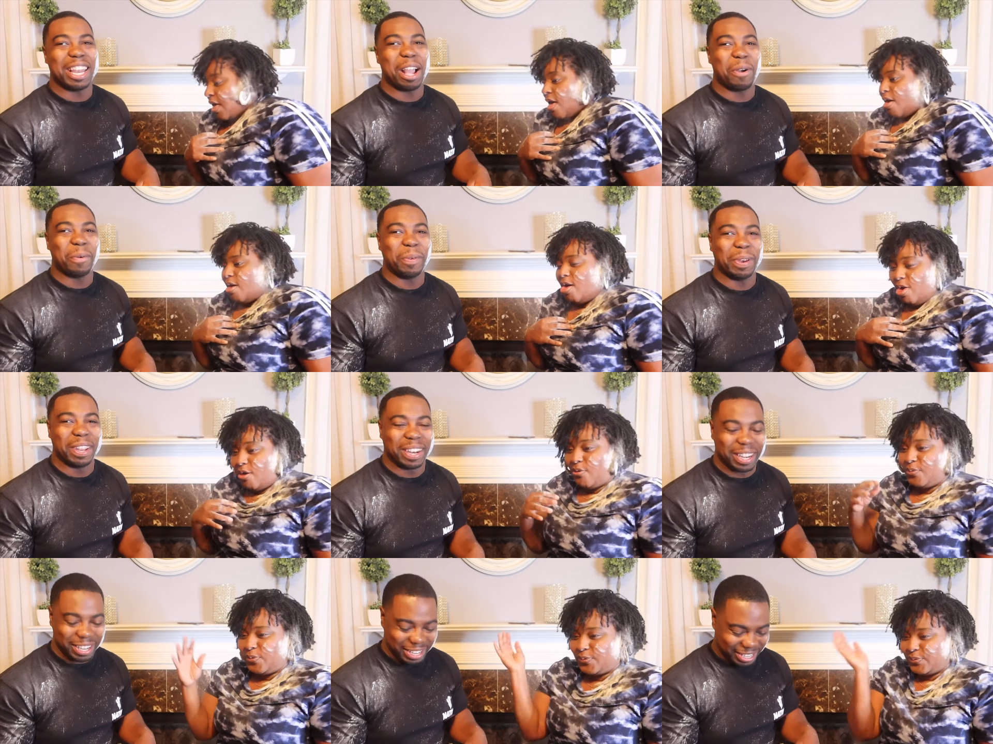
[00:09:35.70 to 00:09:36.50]
Speaker 1: down.
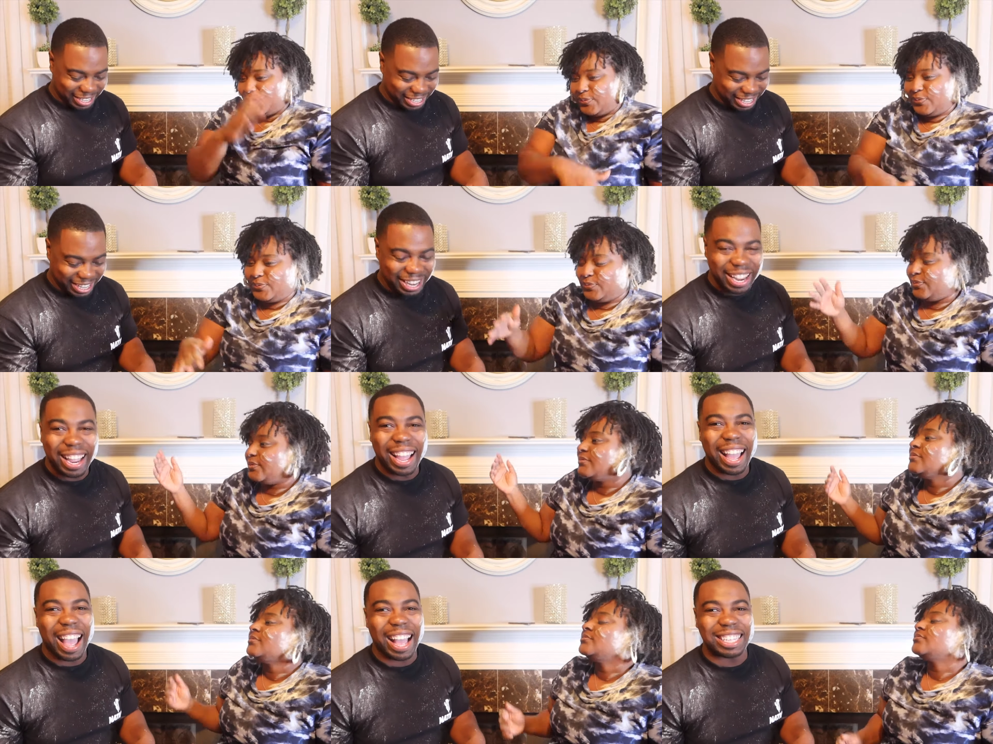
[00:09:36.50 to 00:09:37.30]
on
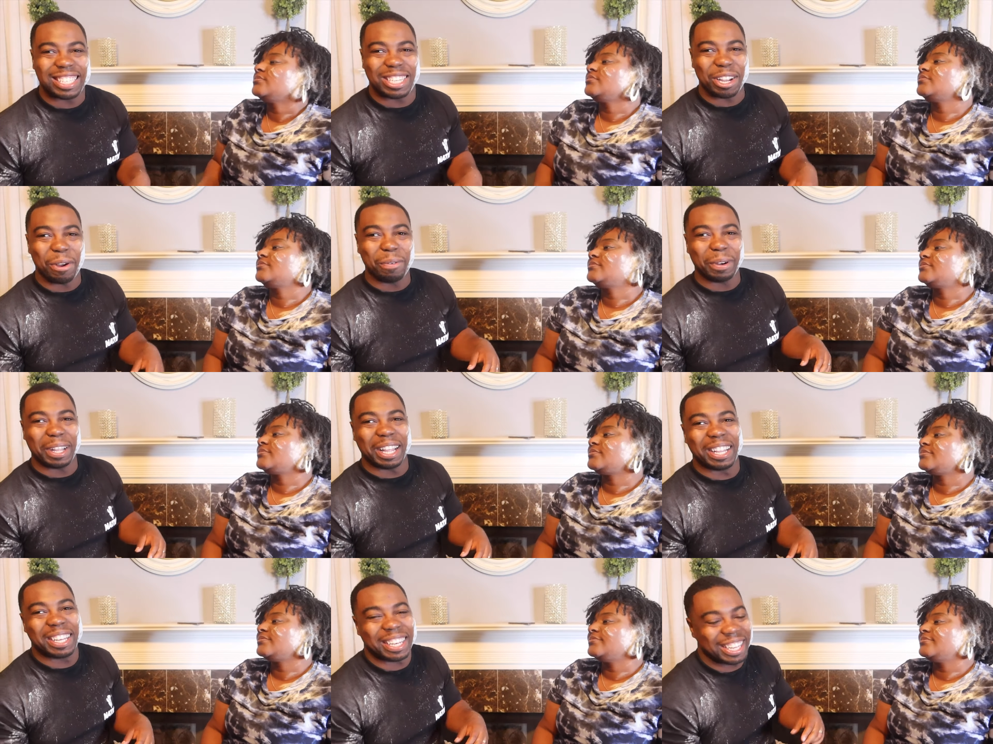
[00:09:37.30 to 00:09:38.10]
I choked
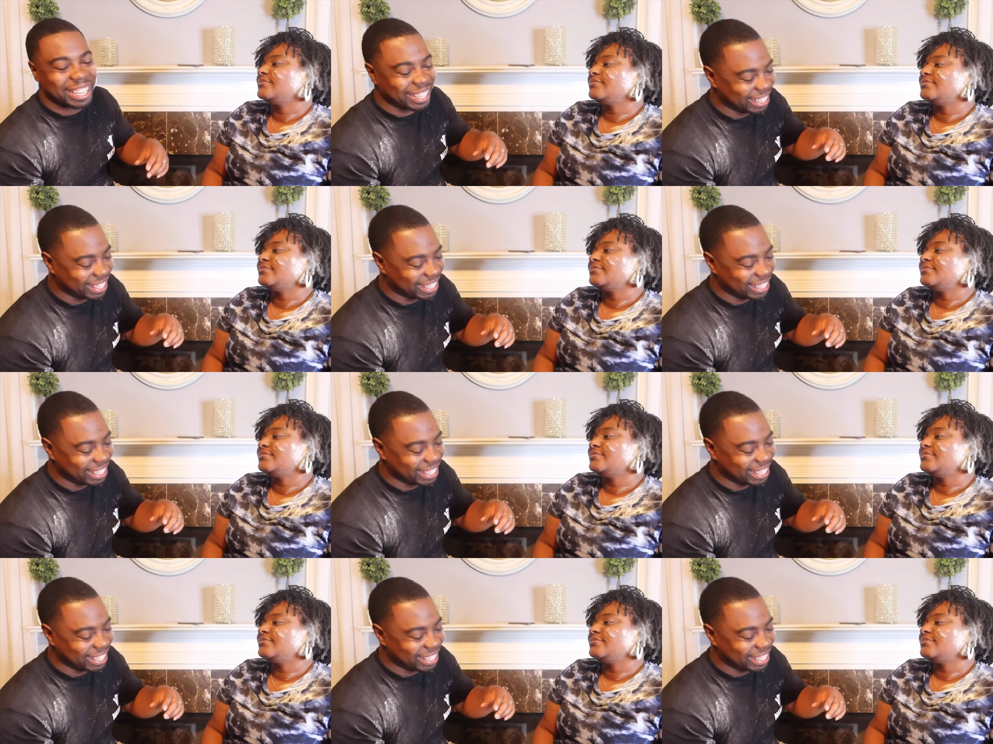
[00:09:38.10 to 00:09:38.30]
him.